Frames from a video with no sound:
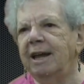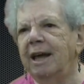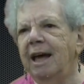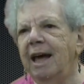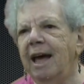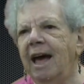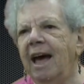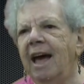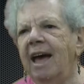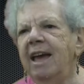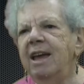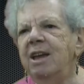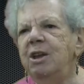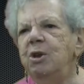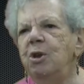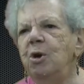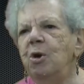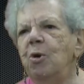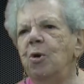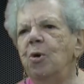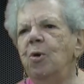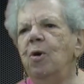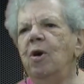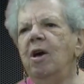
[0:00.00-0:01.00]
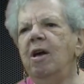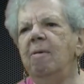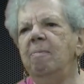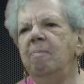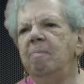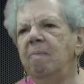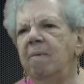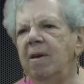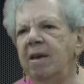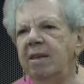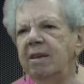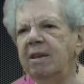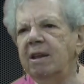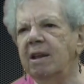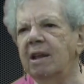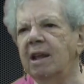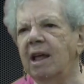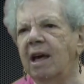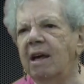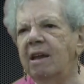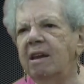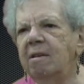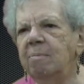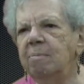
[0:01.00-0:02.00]
I know I made a
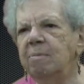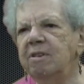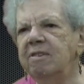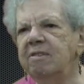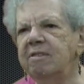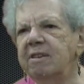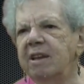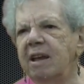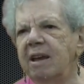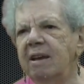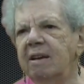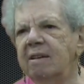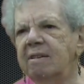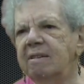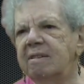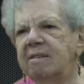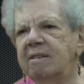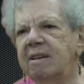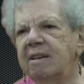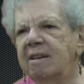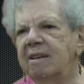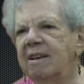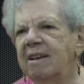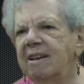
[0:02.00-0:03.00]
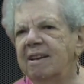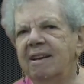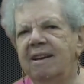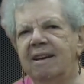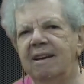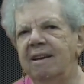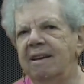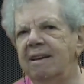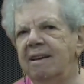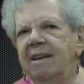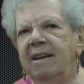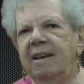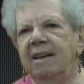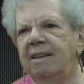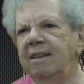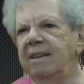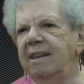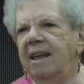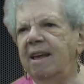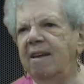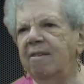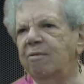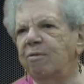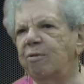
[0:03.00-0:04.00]
lot of mistakes in
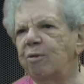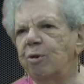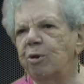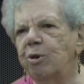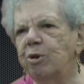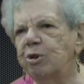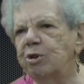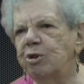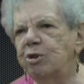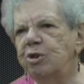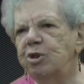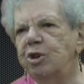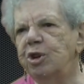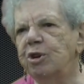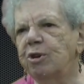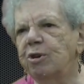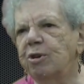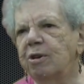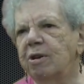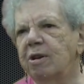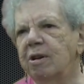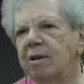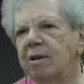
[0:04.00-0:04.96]
that first year.